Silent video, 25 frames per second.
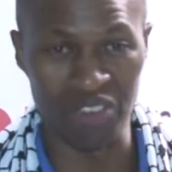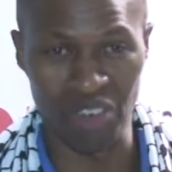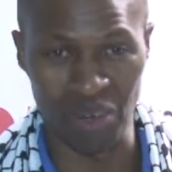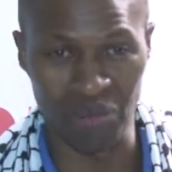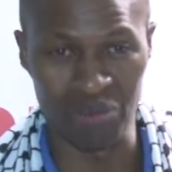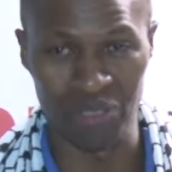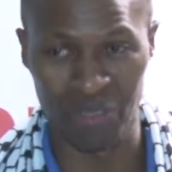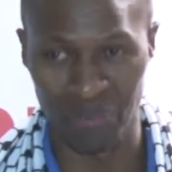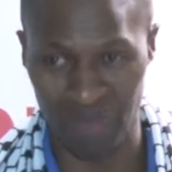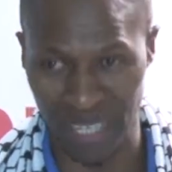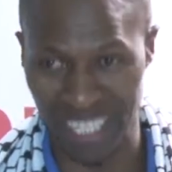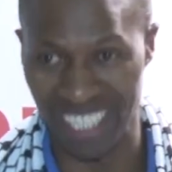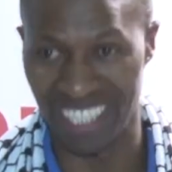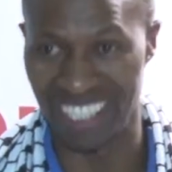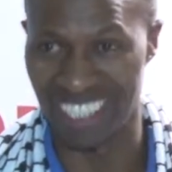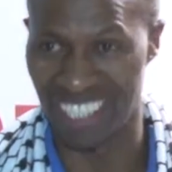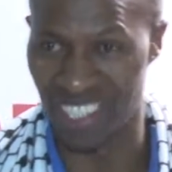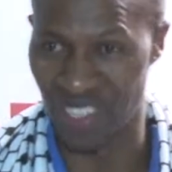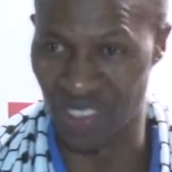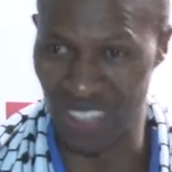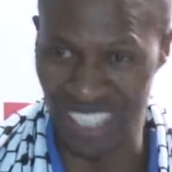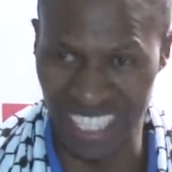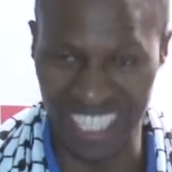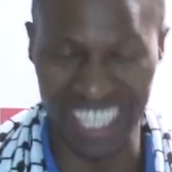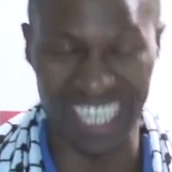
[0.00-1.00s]
from Spanish
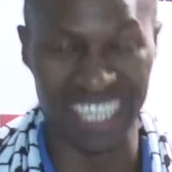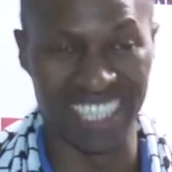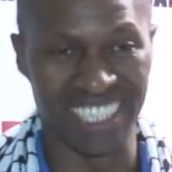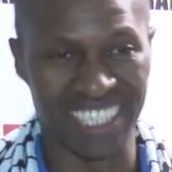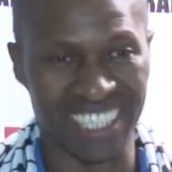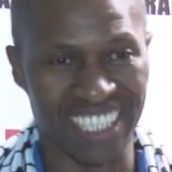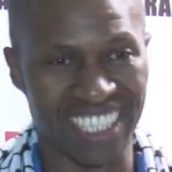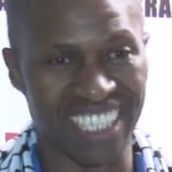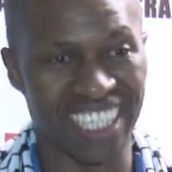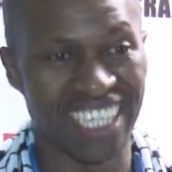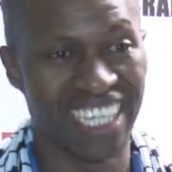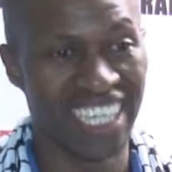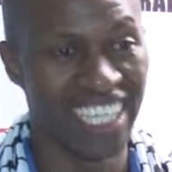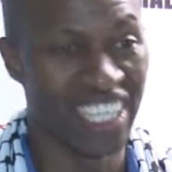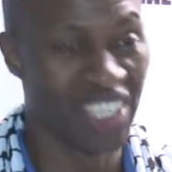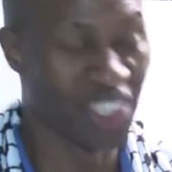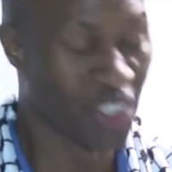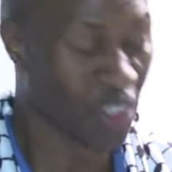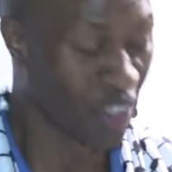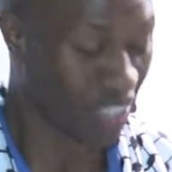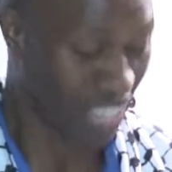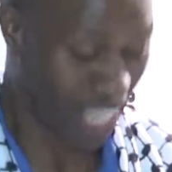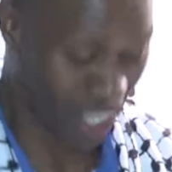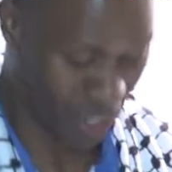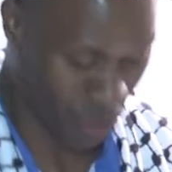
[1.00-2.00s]
to English.
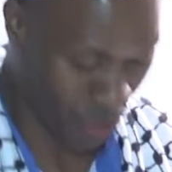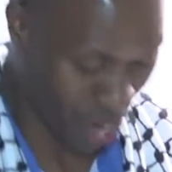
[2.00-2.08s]
So that's